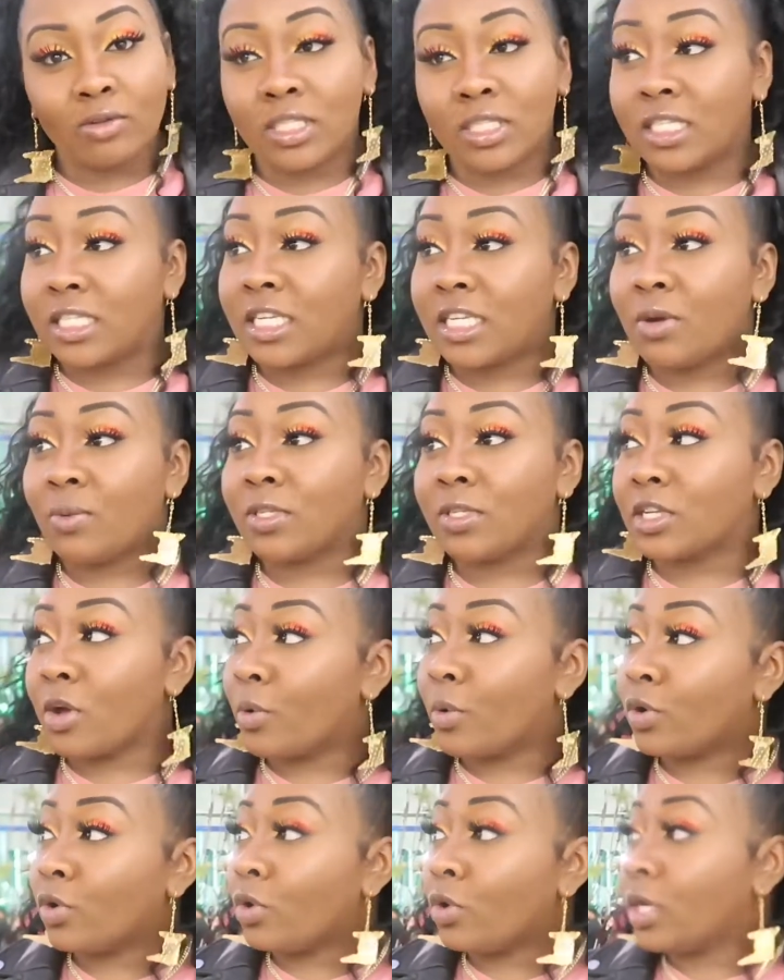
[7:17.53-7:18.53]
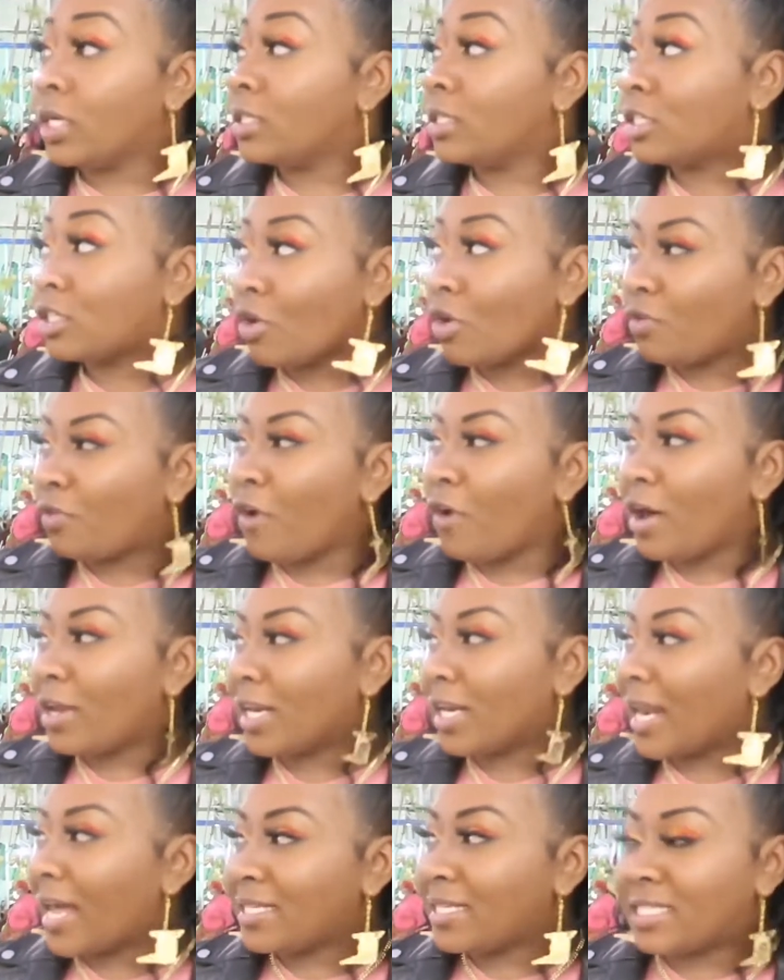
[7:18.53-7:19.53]
to see what's going on. So far,
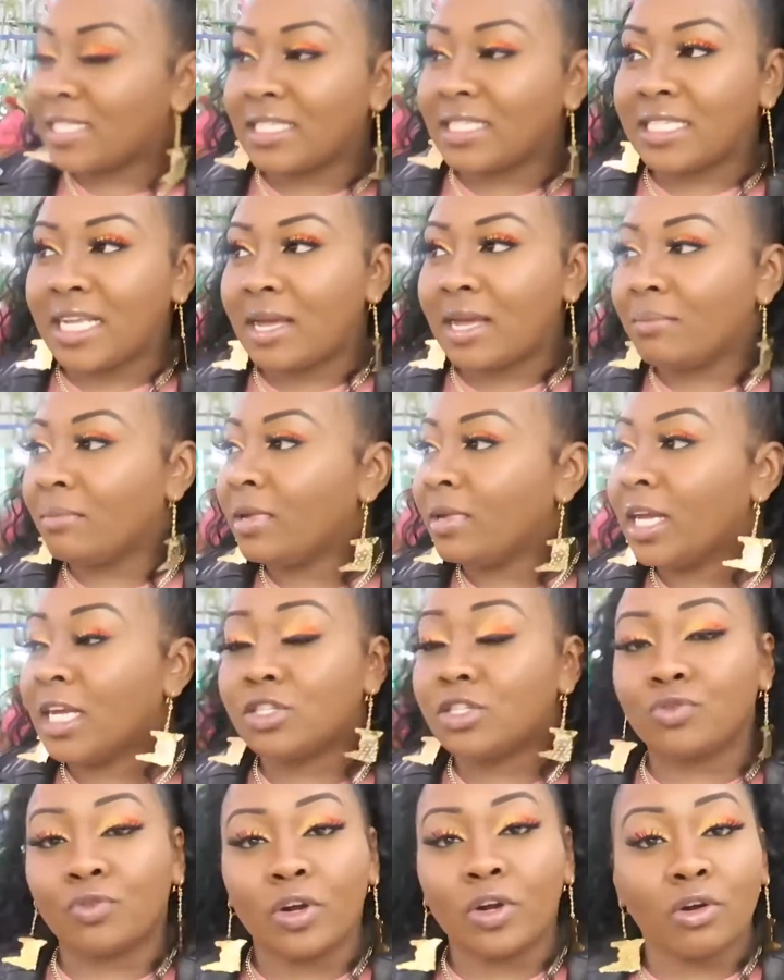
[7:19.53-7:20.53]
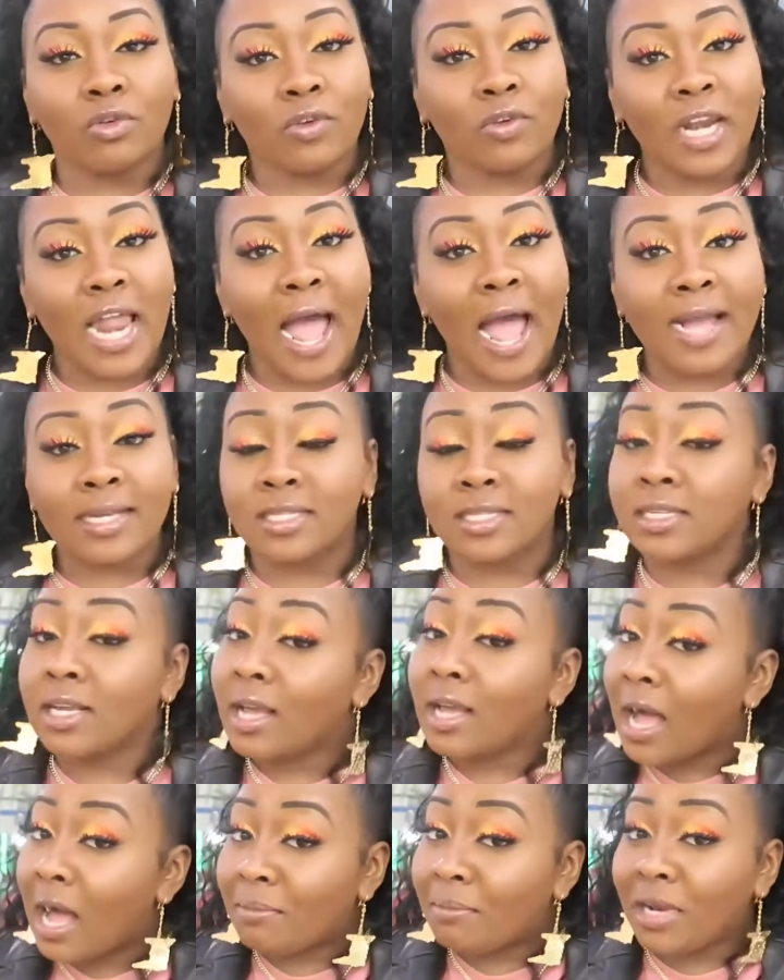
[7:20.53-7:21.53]
the lights are dim. It's real relaxed.
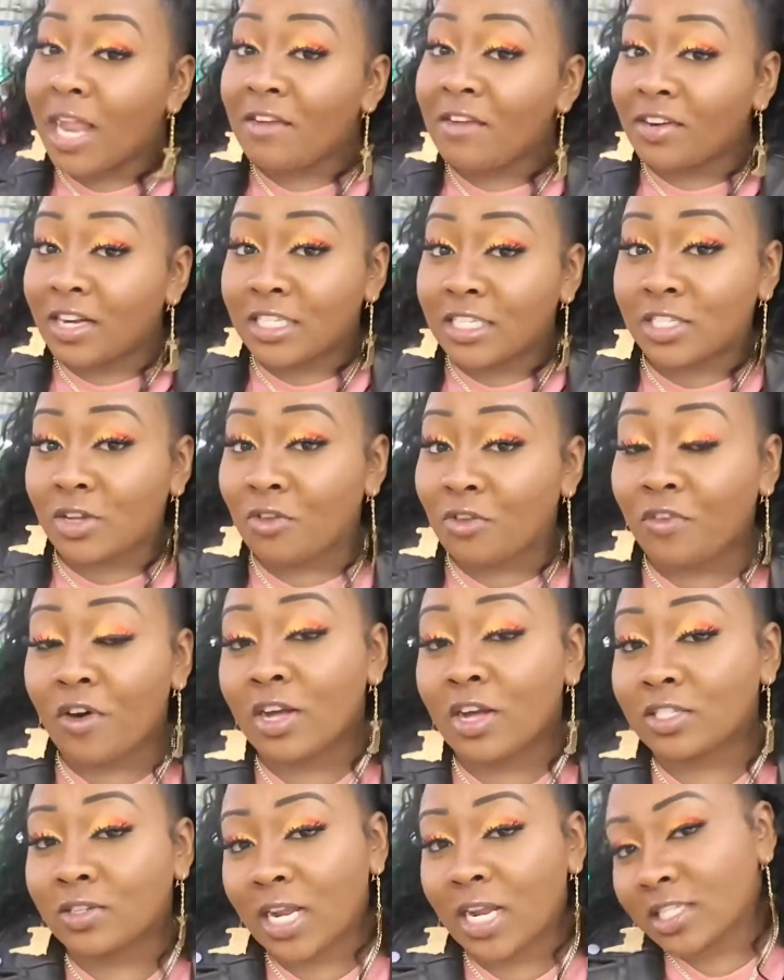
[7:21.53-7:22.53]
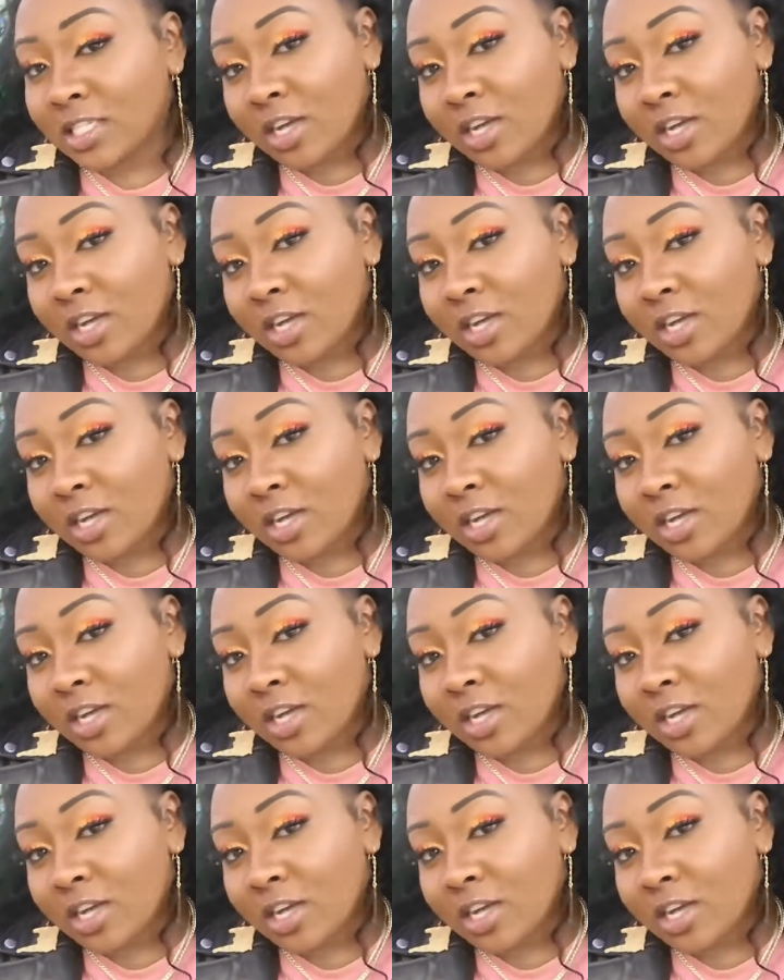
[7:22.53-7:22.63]
I'm loving it so far, so let's